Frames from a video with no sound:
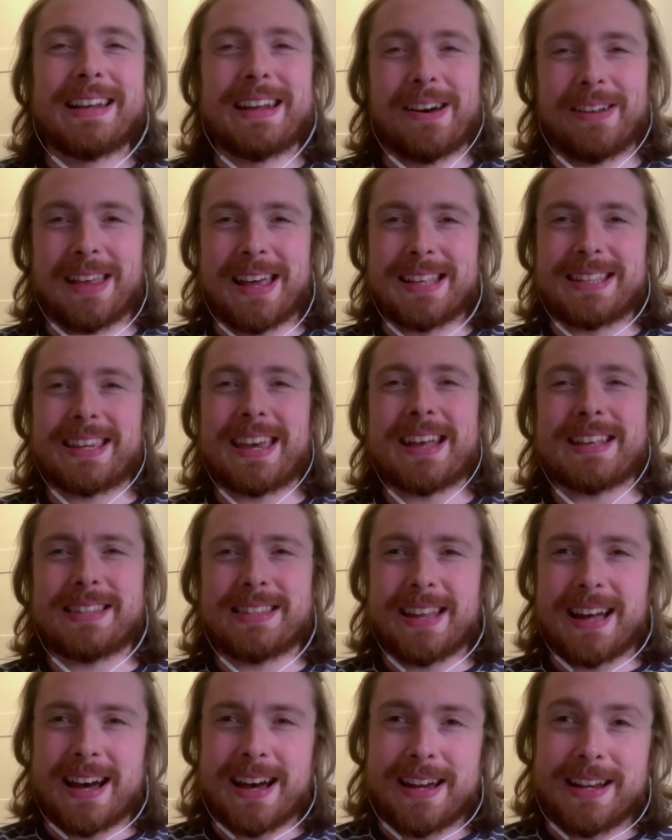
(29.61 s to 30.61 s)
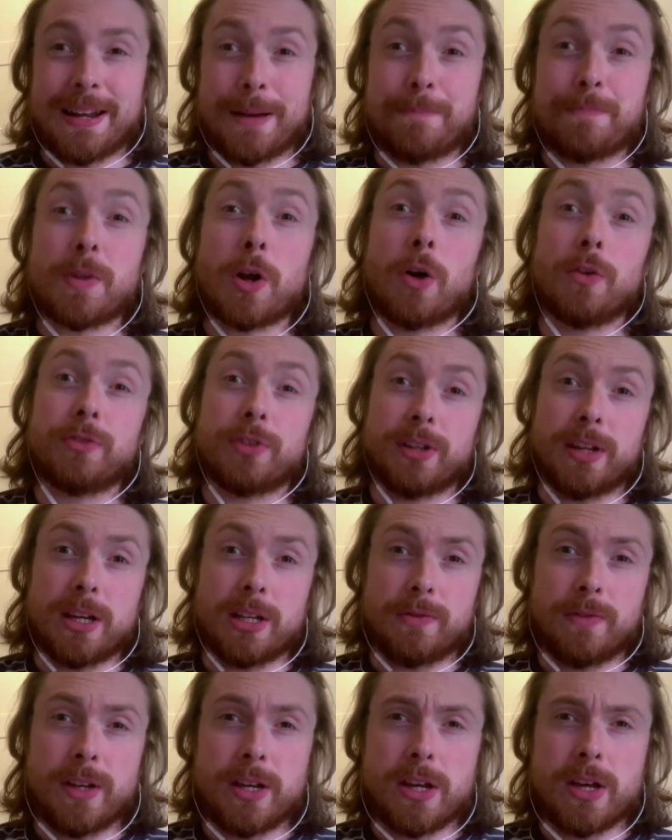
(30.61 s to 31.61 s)
Now, let's get started on
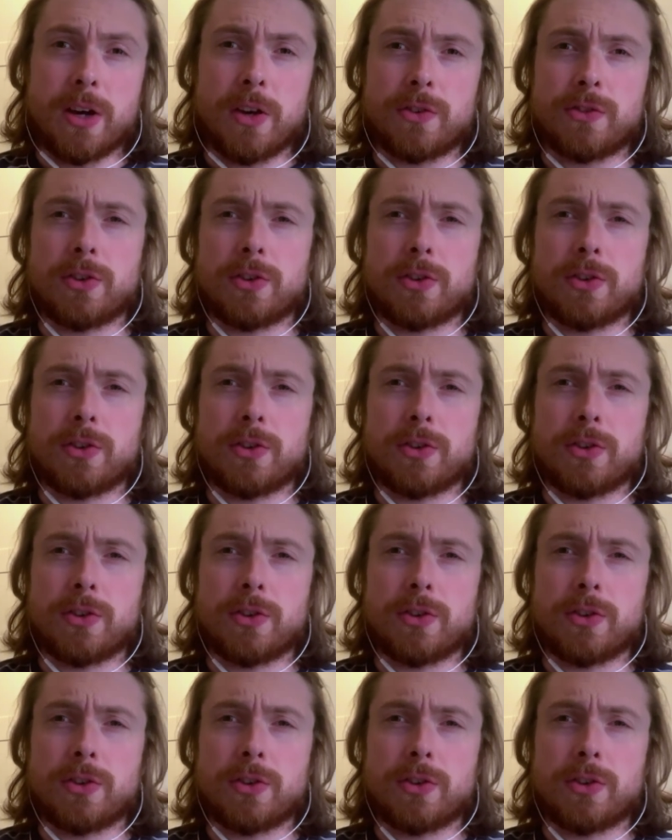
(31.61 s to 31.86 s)
today's video.